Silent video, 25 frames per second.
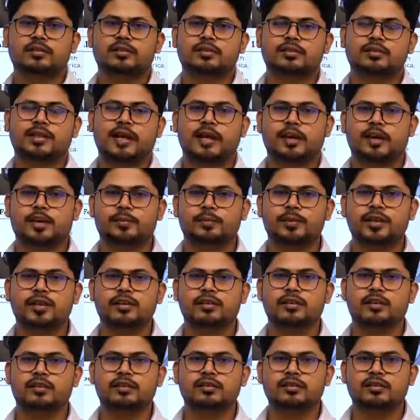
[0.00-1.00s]
that are being
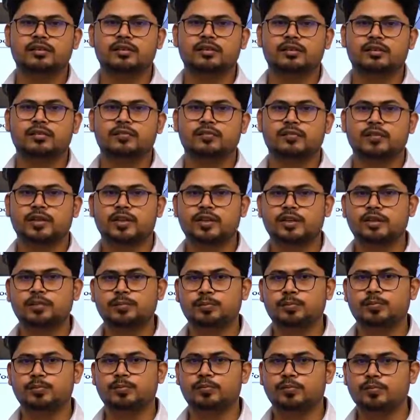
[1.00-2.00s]
done in
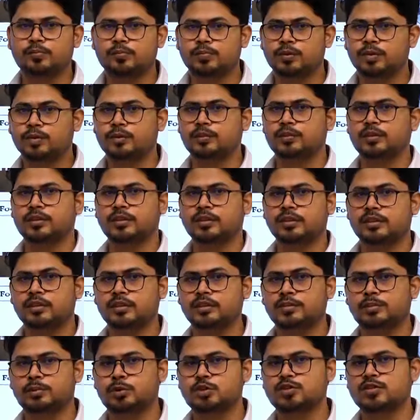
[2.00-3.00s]

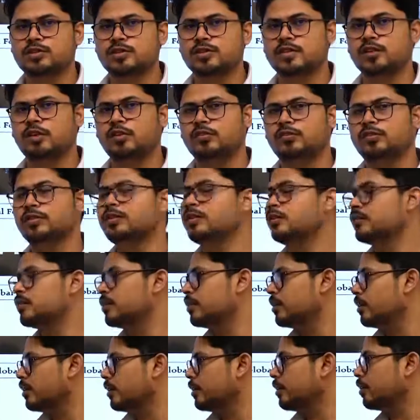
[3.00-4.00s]
the processing of a
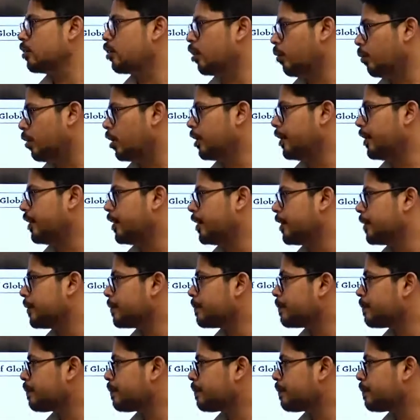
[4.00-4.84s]
commodity.